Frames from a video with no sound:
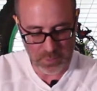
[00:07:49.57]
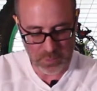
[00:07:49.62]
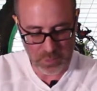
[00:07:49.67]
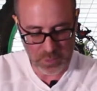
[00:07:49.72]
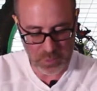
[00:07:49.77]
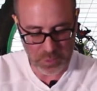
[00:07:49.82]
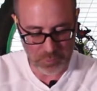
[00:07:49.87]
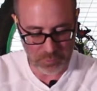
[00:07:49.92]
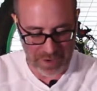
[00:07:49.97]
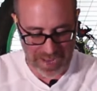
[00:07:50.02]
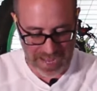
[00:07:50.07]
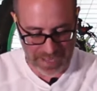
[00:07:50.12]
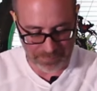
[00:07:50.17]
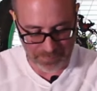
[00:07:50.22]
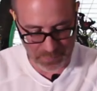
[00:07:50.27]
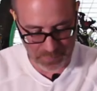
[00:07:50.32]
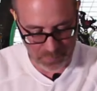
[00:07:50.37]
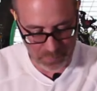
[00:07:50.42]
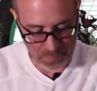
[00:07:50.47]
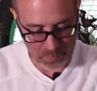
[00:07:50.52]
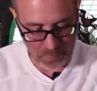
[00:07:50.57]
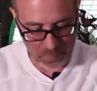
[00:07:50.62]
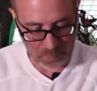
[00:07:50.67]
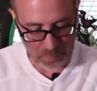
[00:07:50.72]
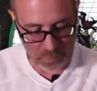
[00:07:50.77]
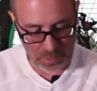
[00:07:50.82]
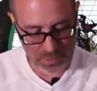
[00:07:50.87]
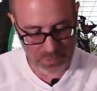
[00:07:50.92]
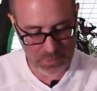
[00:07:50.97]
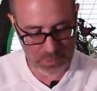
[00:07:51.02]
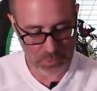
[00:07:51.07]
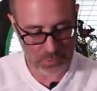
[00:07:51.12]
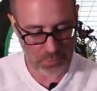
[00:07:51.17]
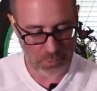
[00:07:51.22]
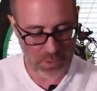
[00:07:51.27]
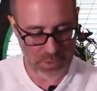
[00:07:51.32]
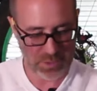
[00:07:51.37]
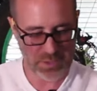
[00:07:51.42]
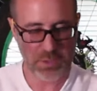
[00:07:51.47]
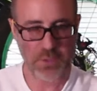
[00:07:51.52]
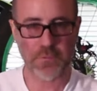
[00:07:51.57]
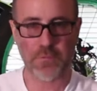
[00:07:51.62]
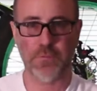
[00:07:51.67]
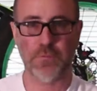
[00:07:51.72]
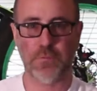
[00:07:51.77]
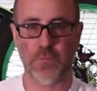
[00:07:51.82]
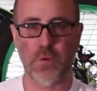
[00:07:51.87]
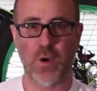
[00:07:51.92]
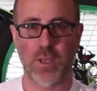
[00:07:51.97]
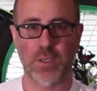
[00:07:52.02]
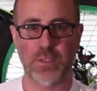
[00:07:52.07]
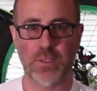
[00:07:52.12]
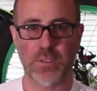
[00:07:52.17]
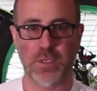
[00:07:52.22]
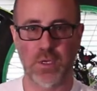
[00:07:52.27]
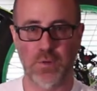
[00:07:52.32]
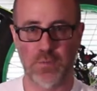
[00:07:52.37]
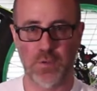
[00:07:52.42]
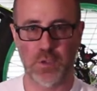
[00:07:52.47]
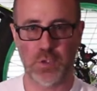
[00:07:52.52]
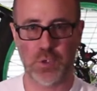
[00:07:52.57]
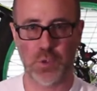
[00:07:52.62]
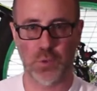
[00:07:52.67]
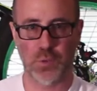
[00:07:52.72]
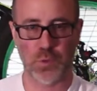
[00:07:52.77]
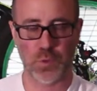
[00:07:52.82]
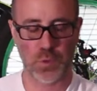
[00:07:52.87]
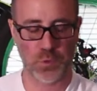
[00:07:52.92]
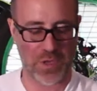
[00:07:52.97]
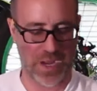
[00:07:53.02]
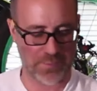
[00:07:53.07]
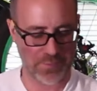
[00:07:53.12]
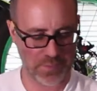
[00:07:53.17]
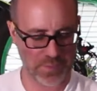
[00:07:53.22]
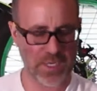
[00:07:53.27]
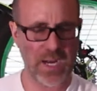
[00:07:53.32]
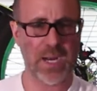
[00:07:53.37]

straps One's across the front of the shoulder straps,